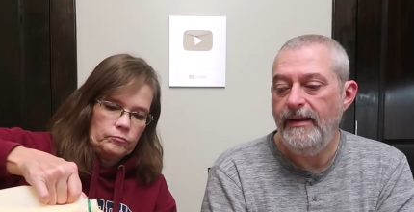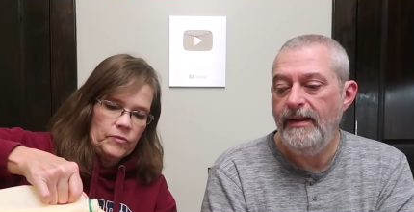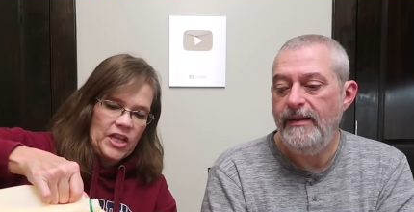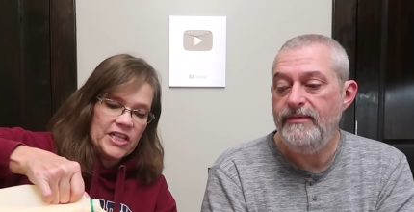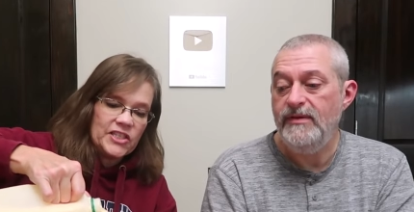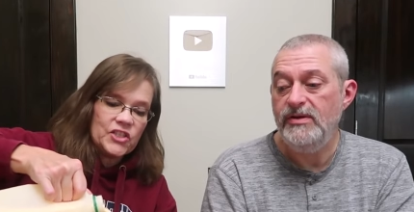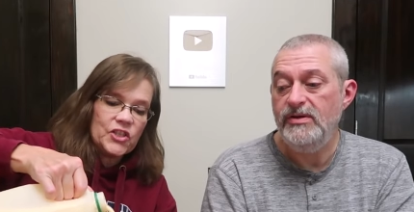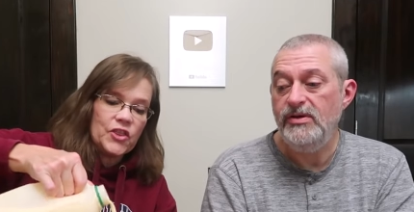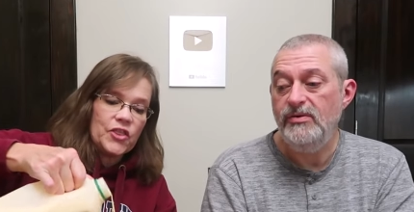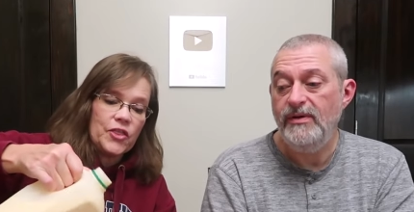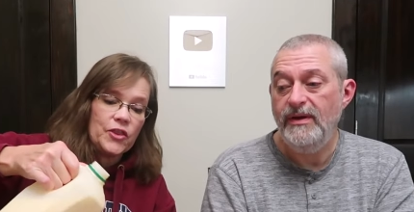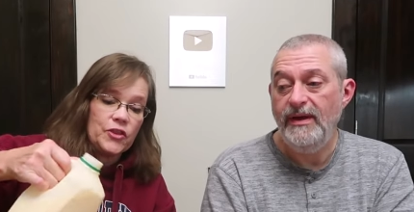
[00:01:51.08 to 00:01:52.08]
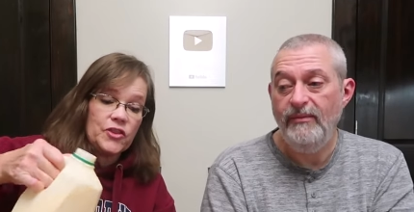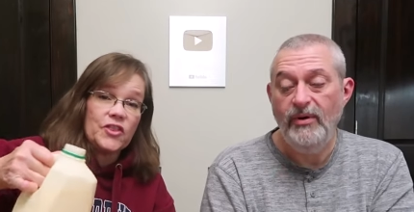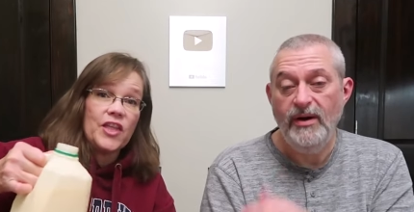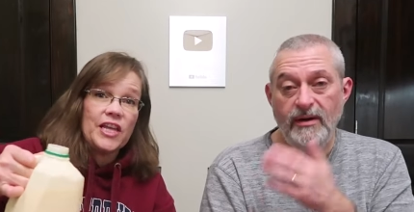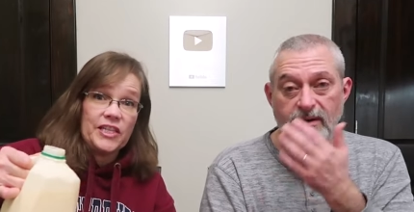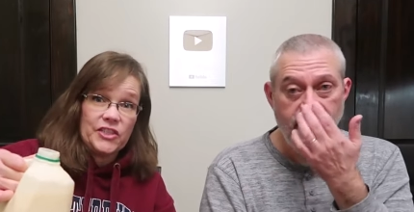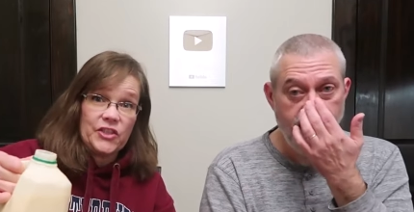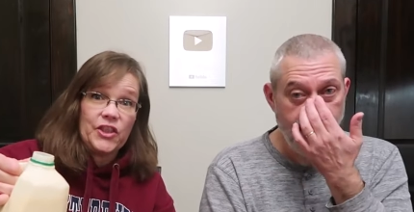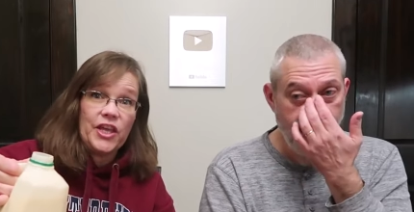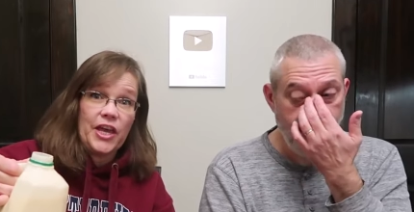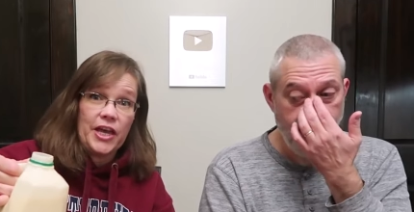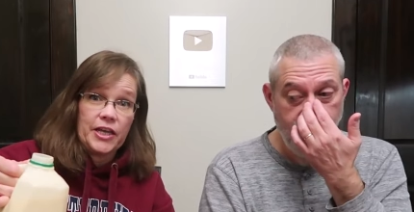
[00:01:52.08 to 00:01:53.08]
Speaker 1: in it's, the UK. Well, it's
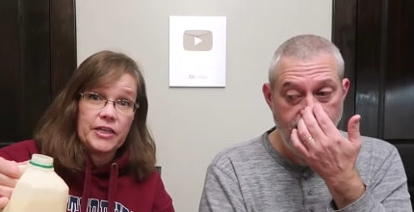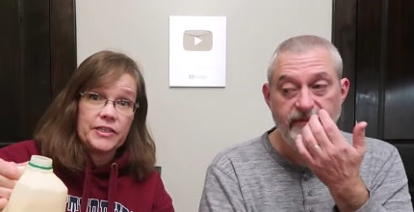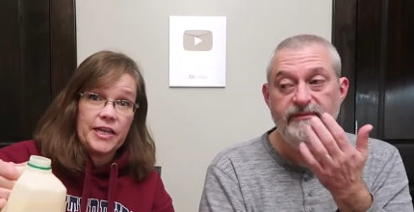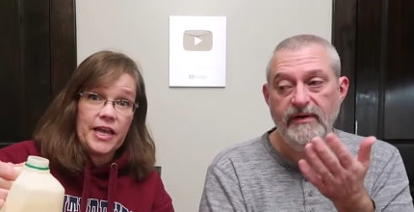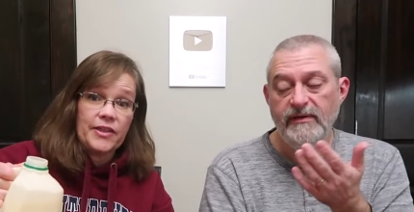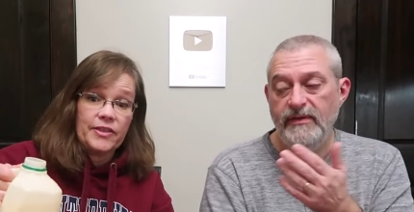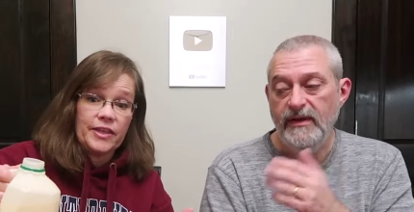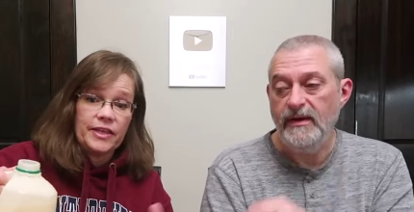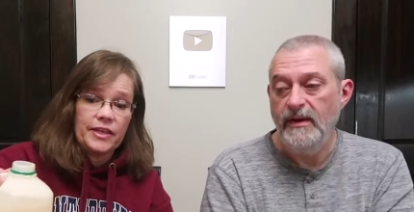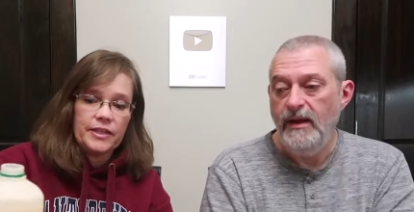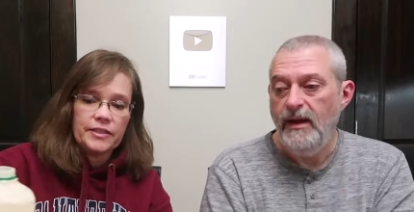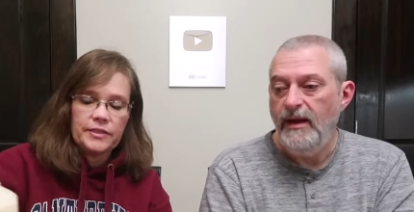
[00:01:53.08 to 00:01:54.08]
thick. It's very thick.